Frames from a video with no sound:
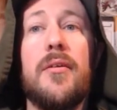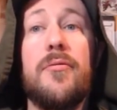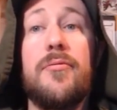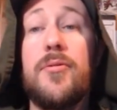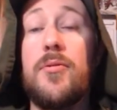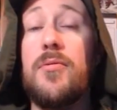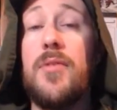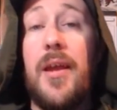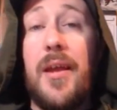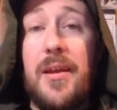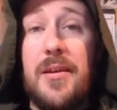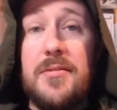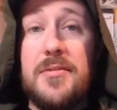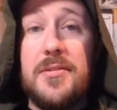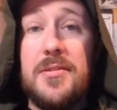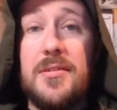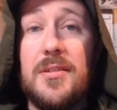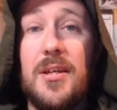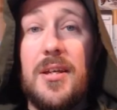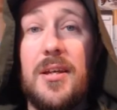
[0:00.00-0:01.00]
in a few
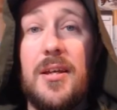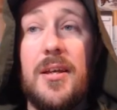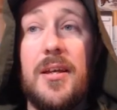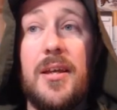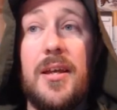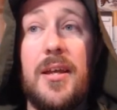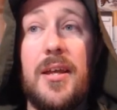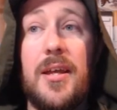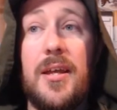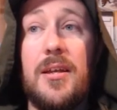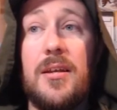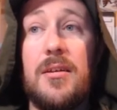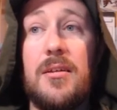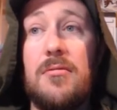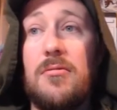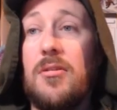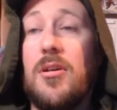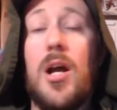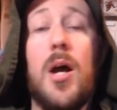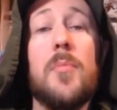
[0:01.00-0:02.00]
days,
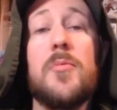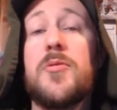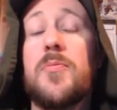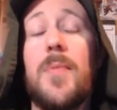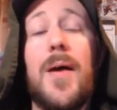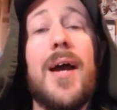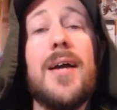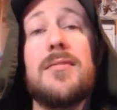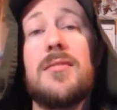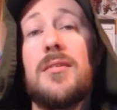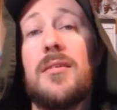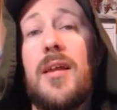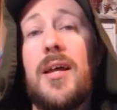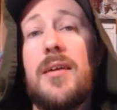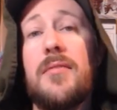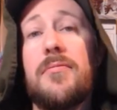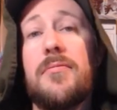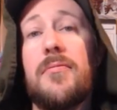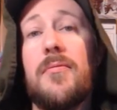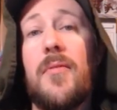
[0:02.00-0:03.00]
it comes back to
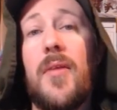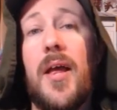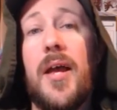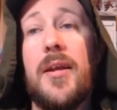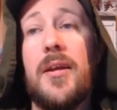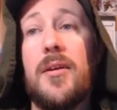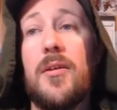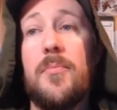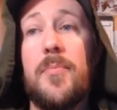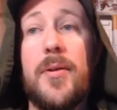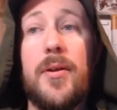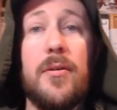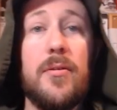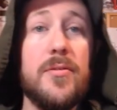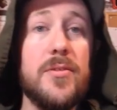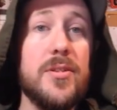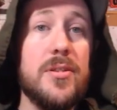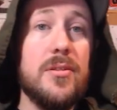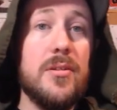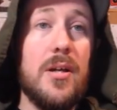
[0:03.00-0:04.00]
life and it
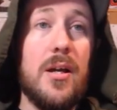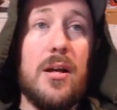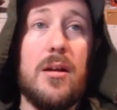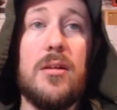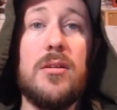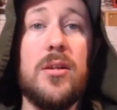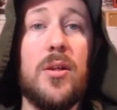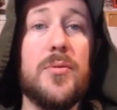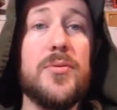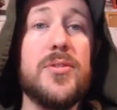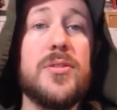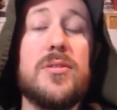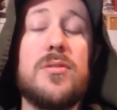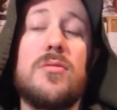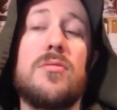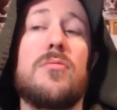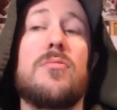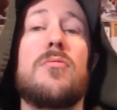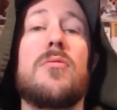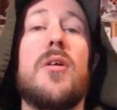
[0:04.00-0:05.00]
appears
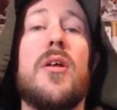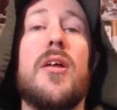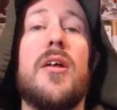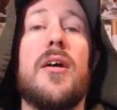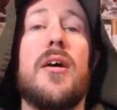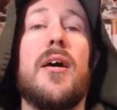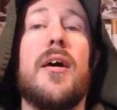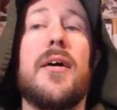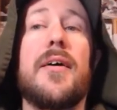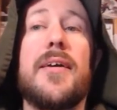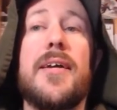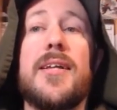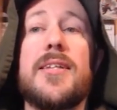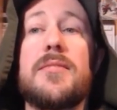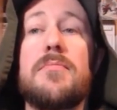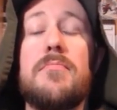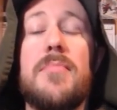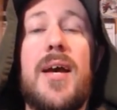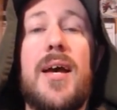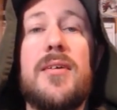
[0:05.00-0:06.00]
close to
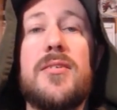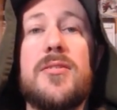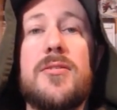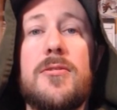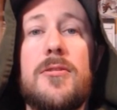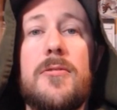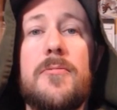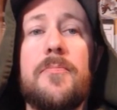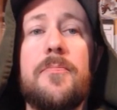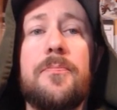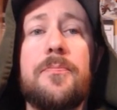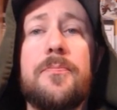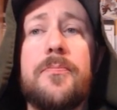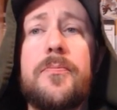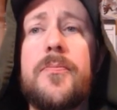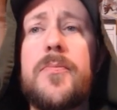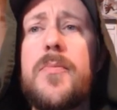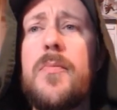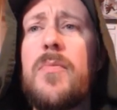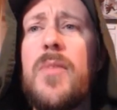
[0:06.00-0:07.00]
its master.
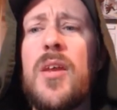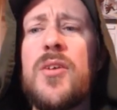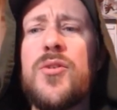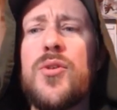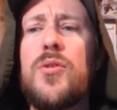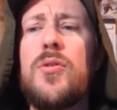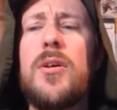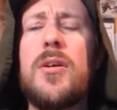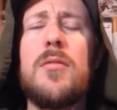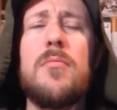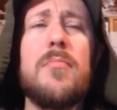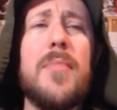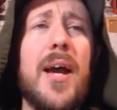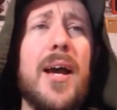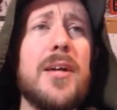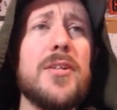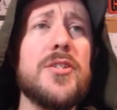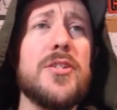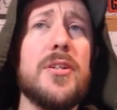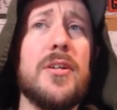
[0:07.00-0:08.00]
So you can
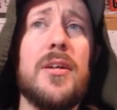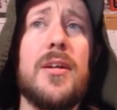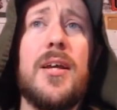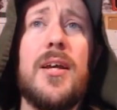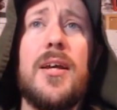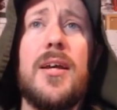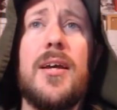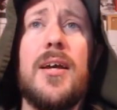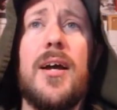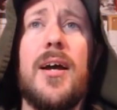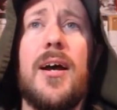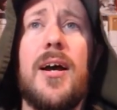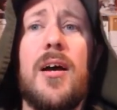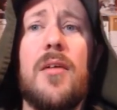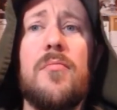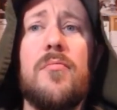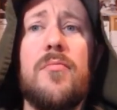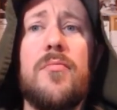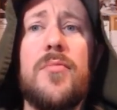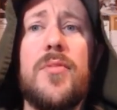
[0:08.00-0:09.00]
imagine,
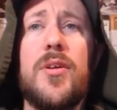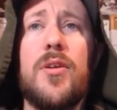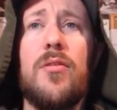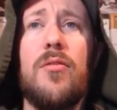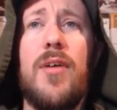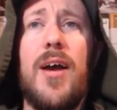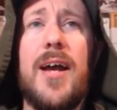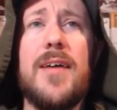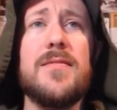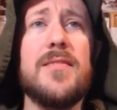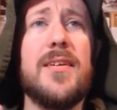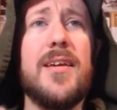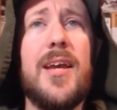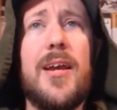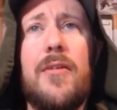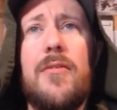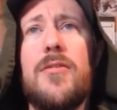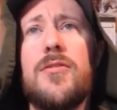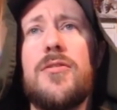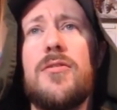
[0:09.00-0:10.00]
as a
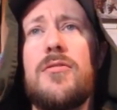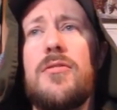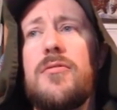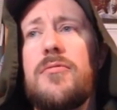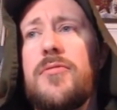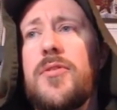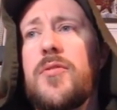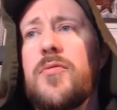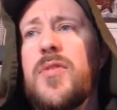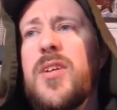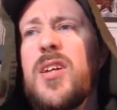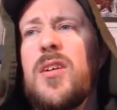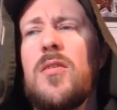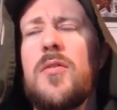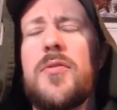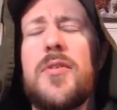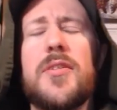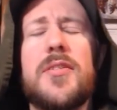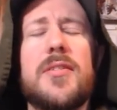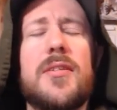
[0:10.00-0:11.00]
character, you've
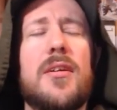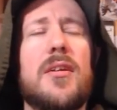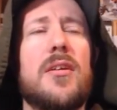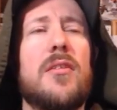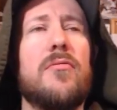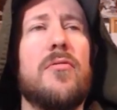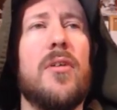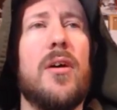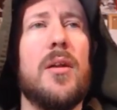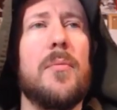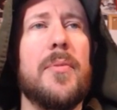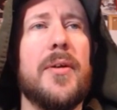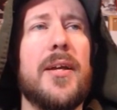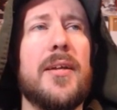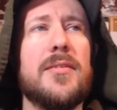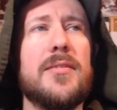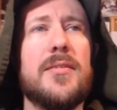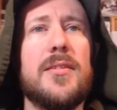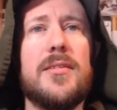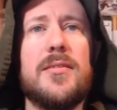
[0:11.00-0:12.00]
killed this thing, you've gone up
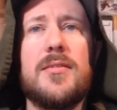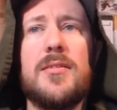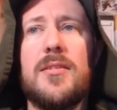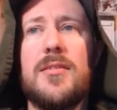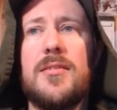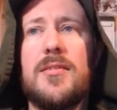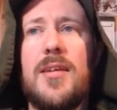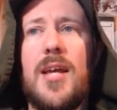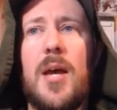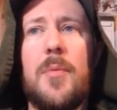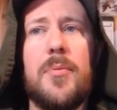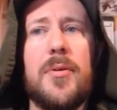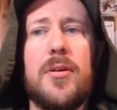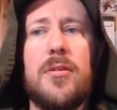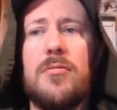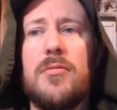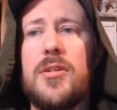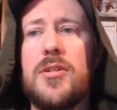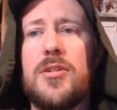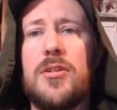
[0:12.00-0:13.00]
against this
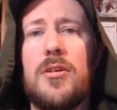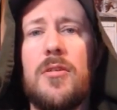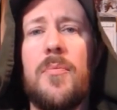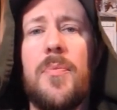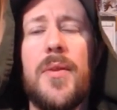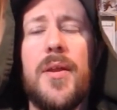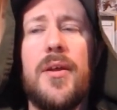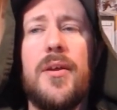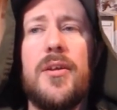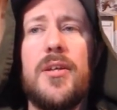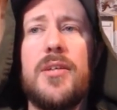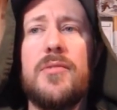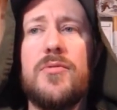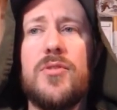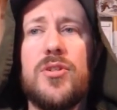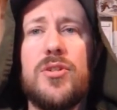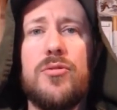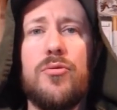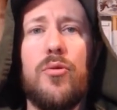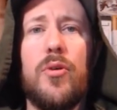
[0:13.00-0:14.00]
epic creature,
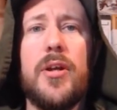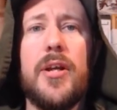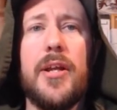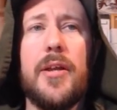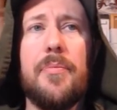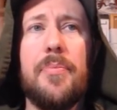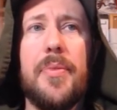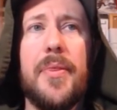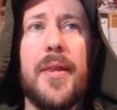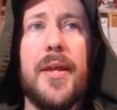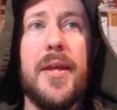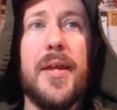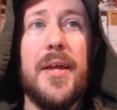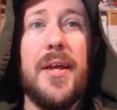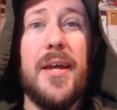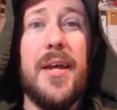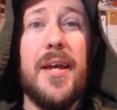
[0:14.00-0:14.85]
you've destroyed it,